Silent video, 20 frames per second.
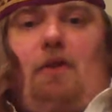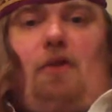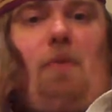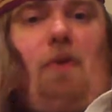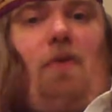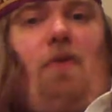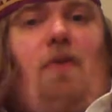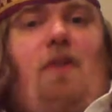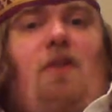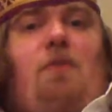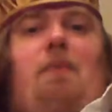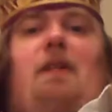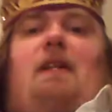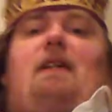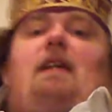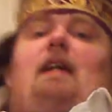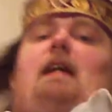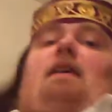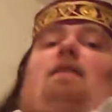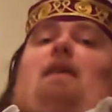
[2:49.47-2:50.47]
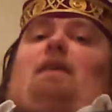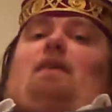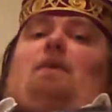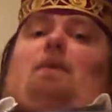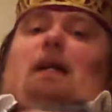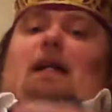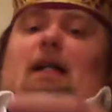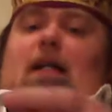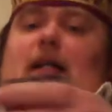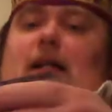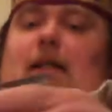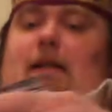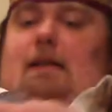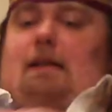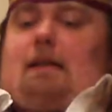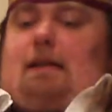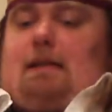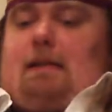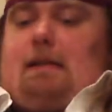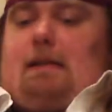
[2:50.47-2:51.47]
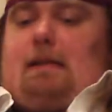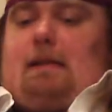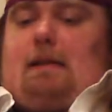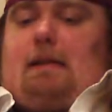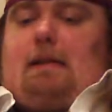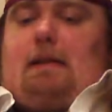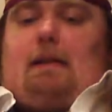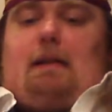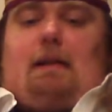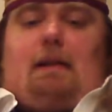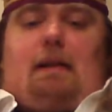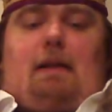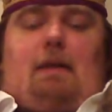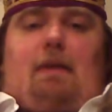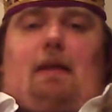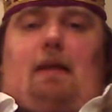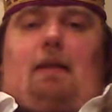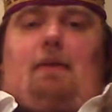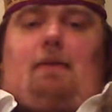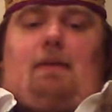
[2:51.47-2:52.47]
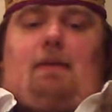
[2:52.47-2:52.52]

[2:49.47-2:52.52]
move this bit of hair out of the way. And there we go.